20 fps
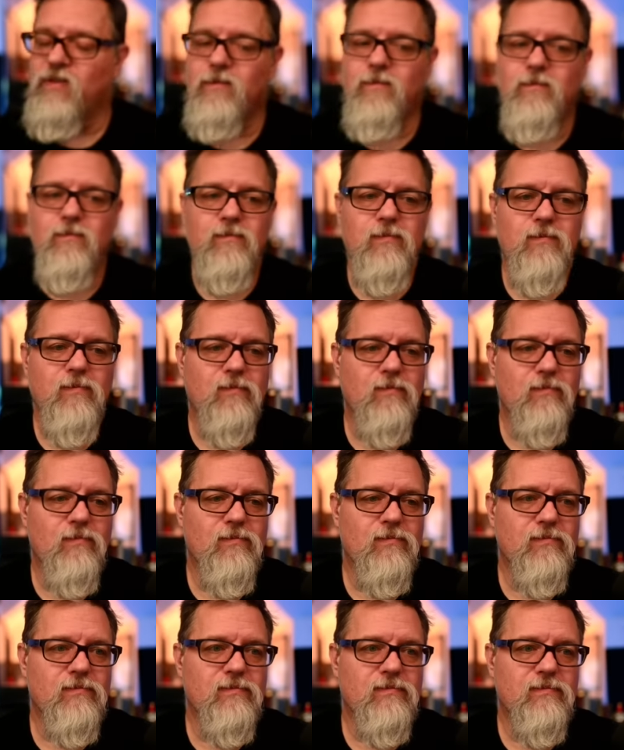
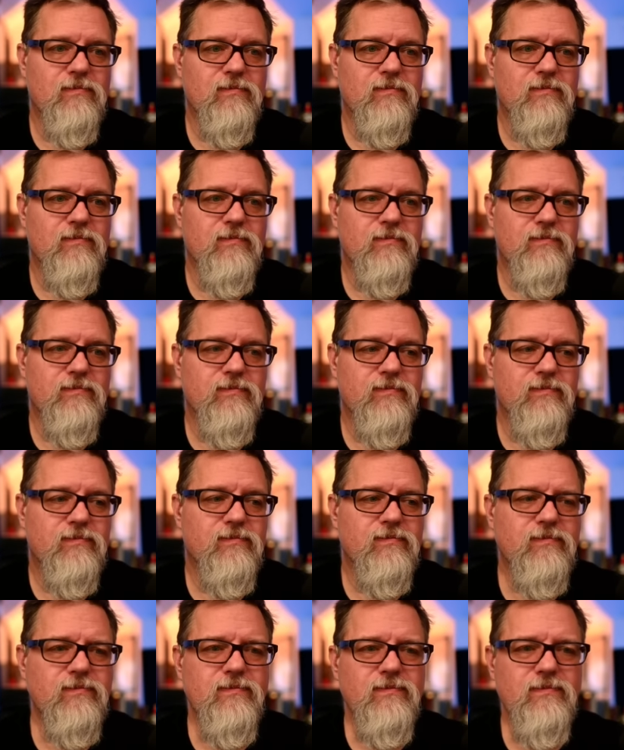
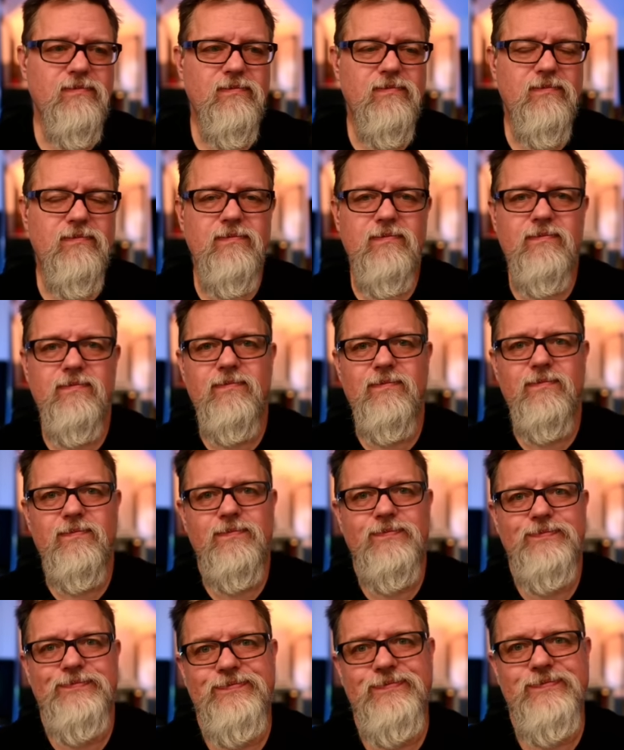
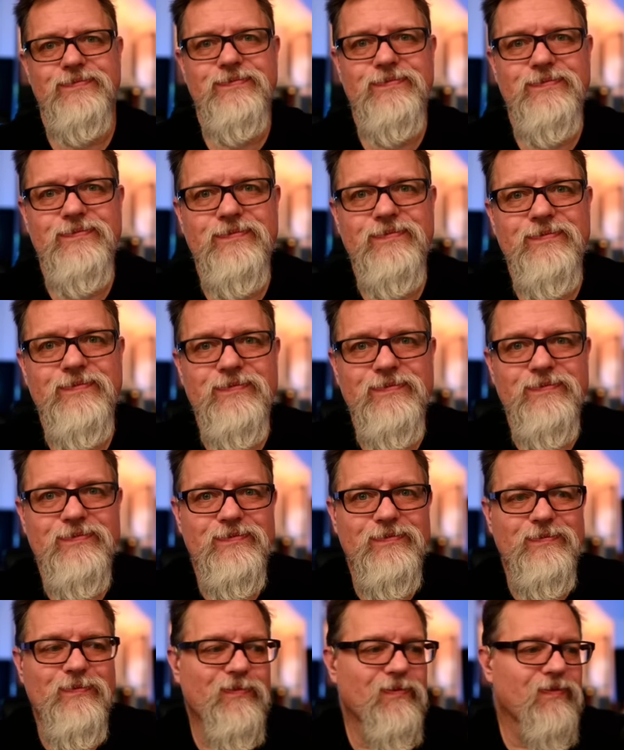
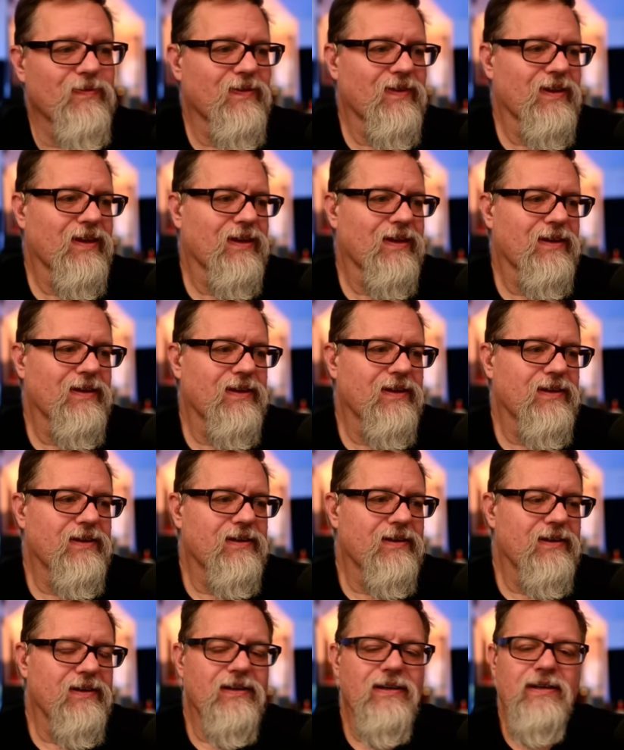
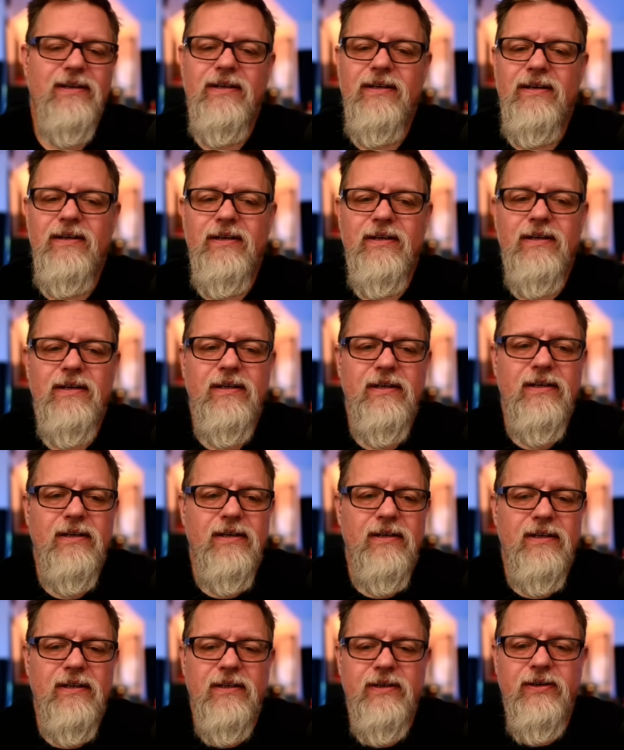
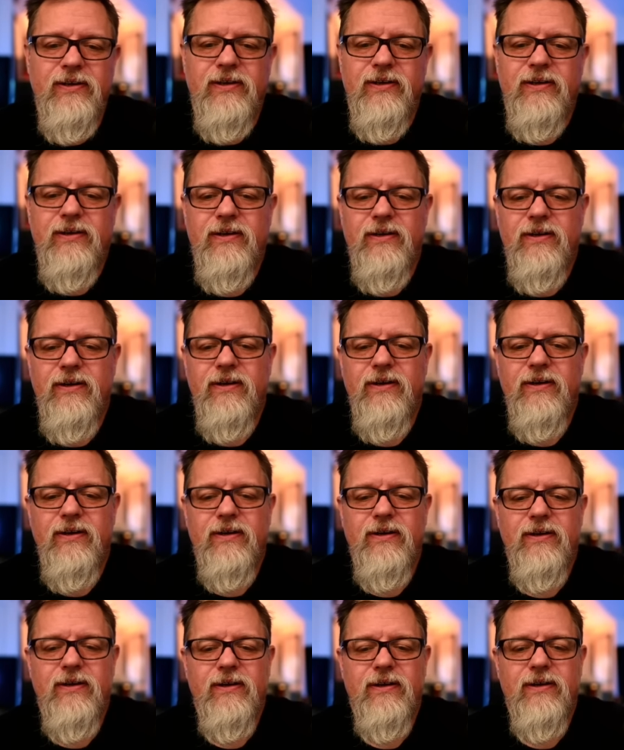
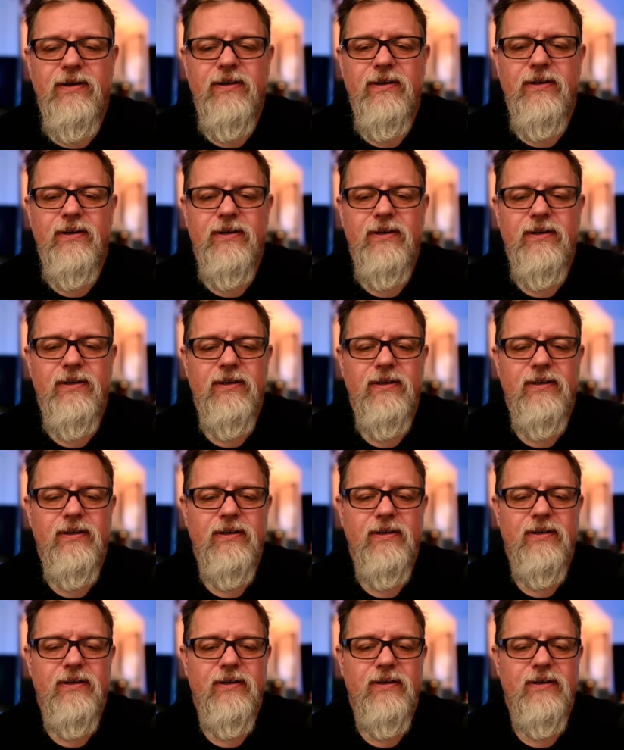[no speech]